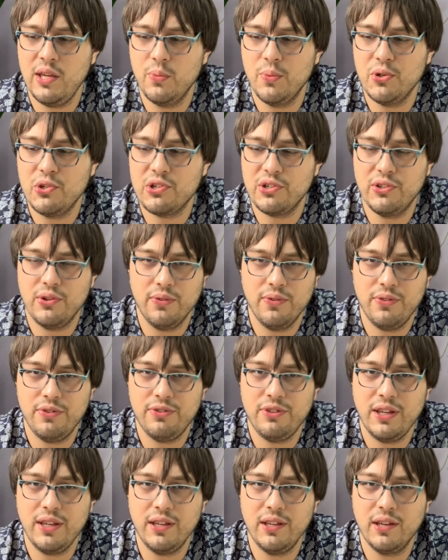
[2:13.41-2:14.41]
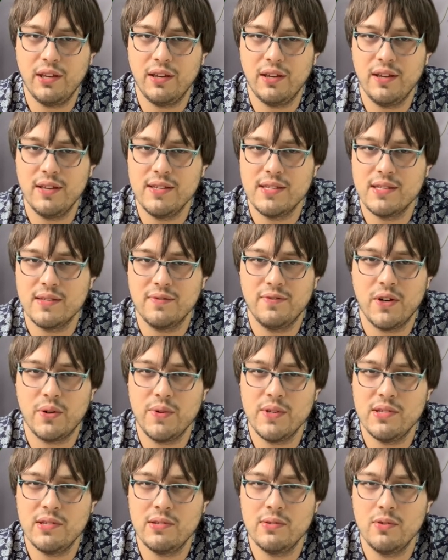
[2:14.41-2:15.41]
which I don't think is
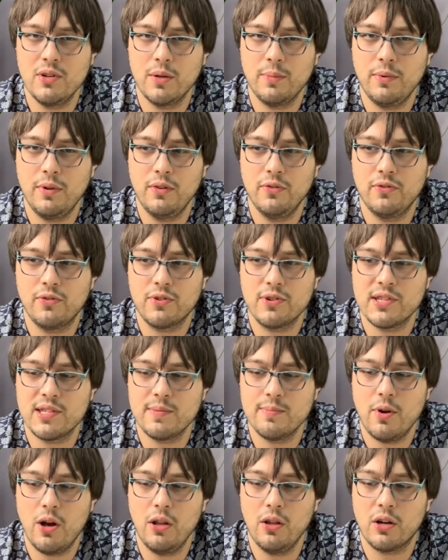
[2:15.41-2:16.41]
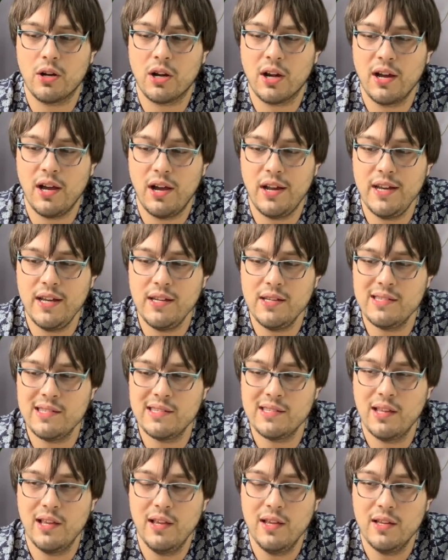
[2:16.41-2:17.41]
very suitable for smaller cuttings.